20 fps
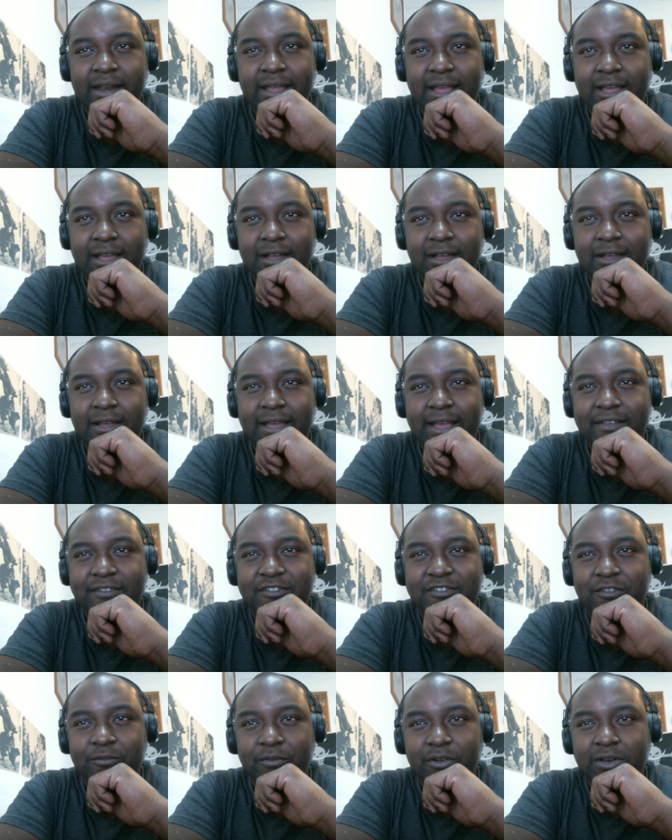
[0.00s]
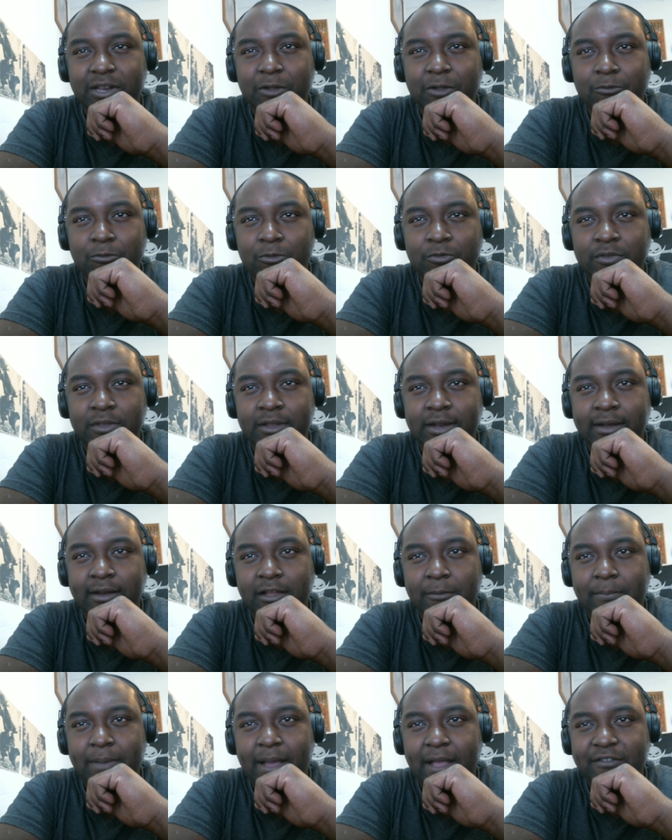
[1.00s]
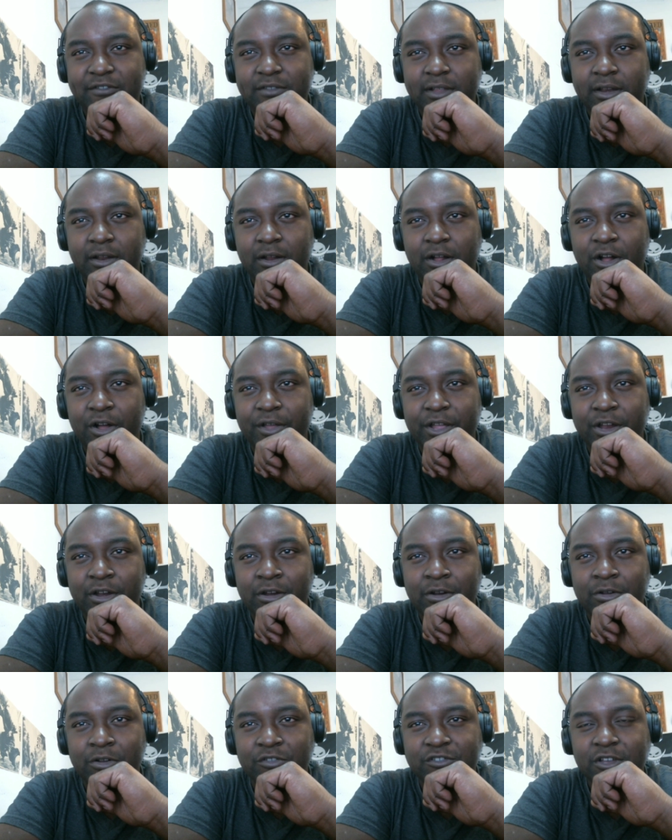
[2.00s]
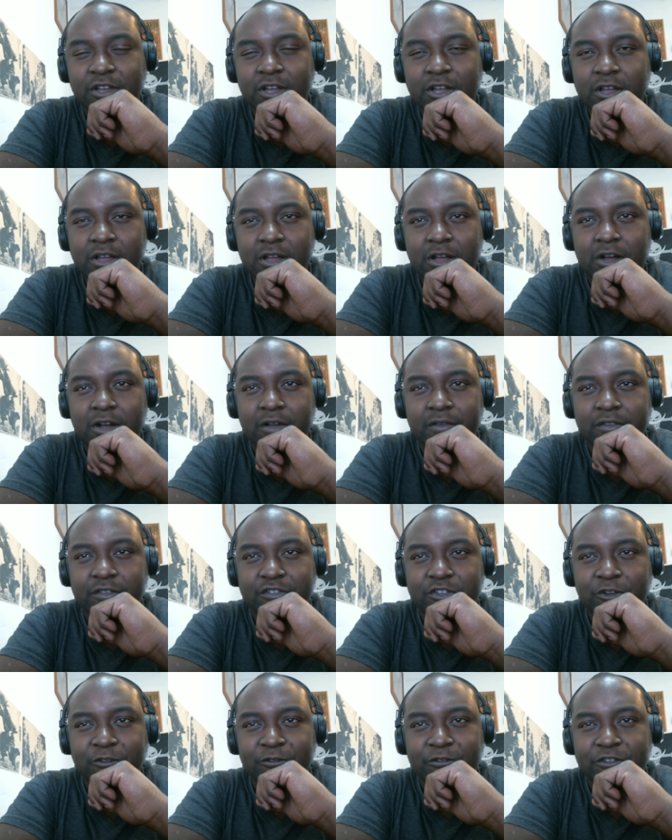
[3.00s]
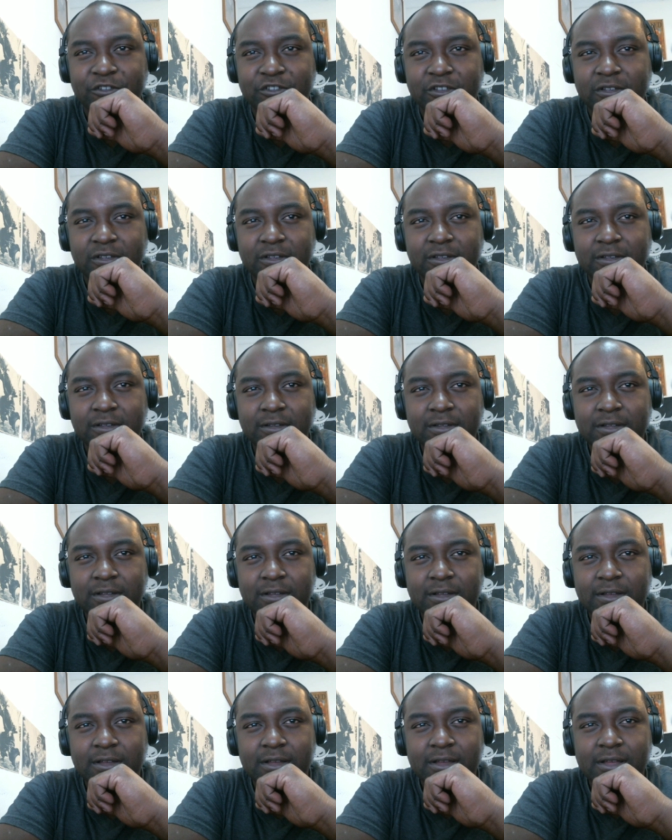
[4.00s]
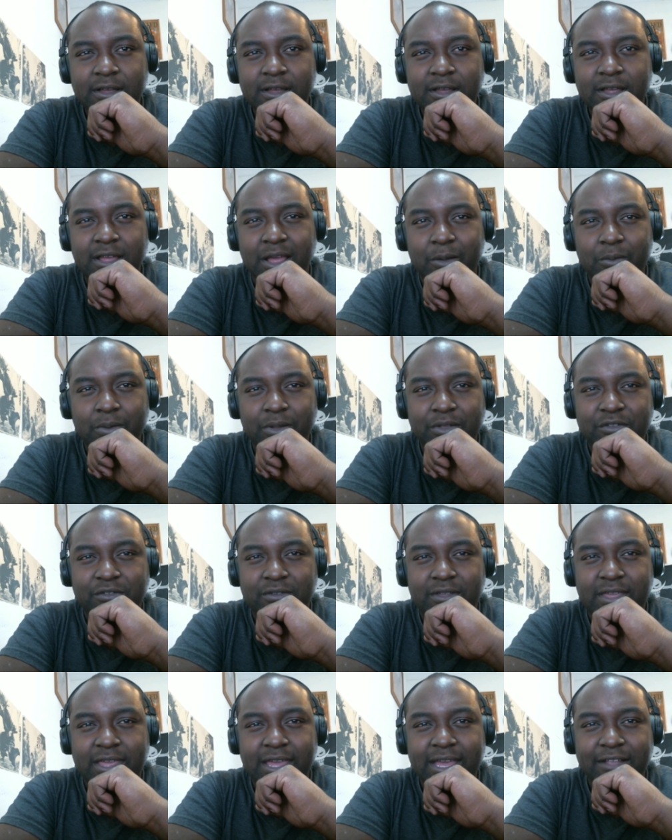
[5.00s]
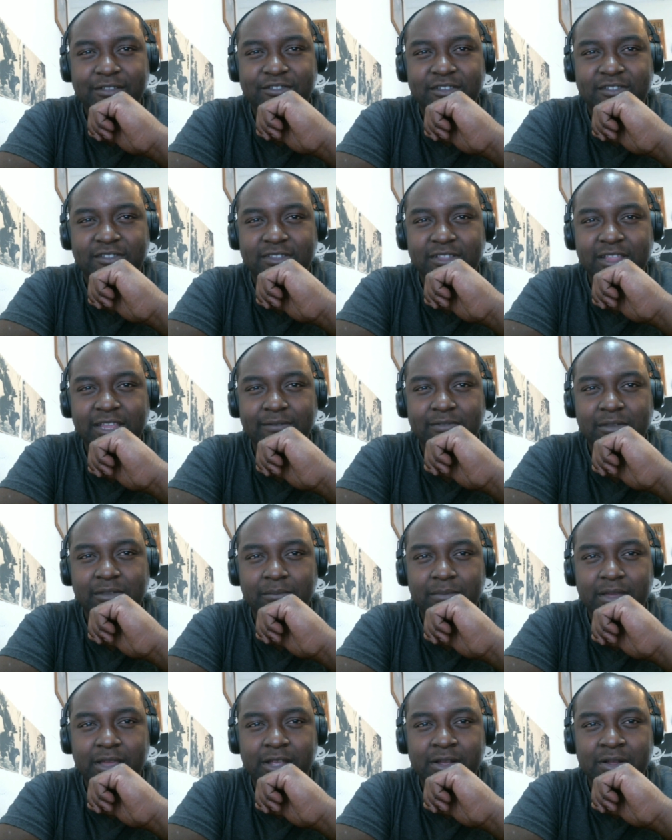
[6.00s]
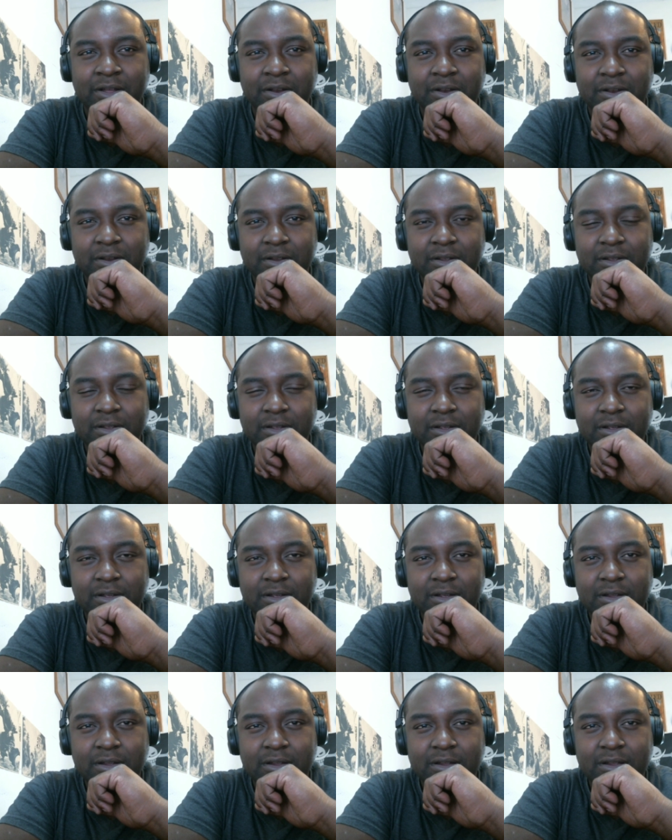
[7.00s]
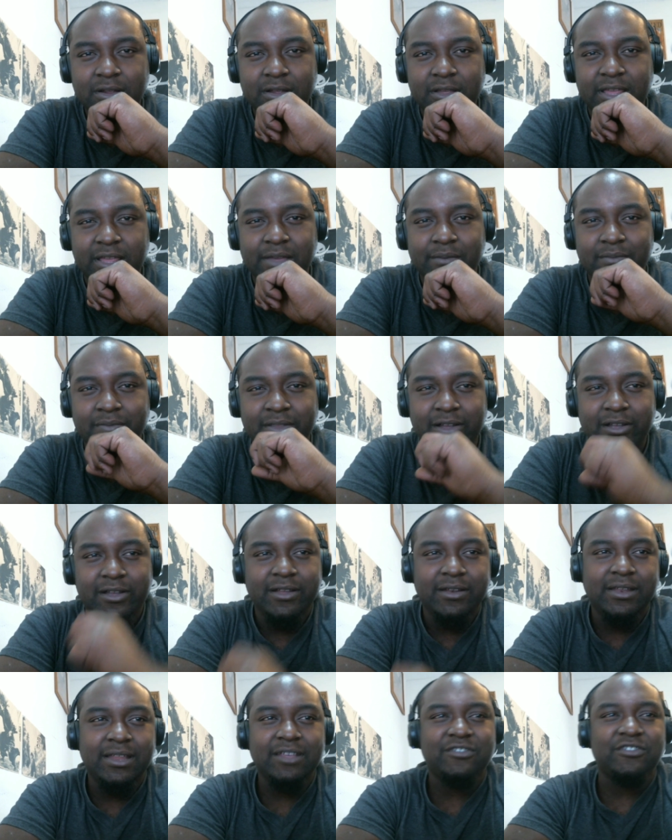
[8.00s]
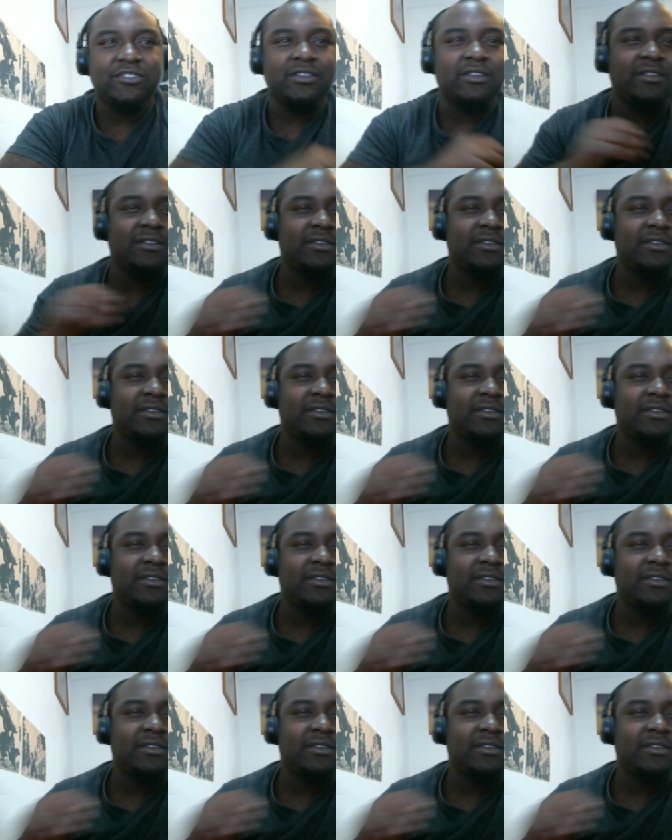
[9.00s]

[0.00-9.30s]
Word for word: ha- has severely wounded and incapacitated all heroes on the surface. We can't just leave them here, given their condition.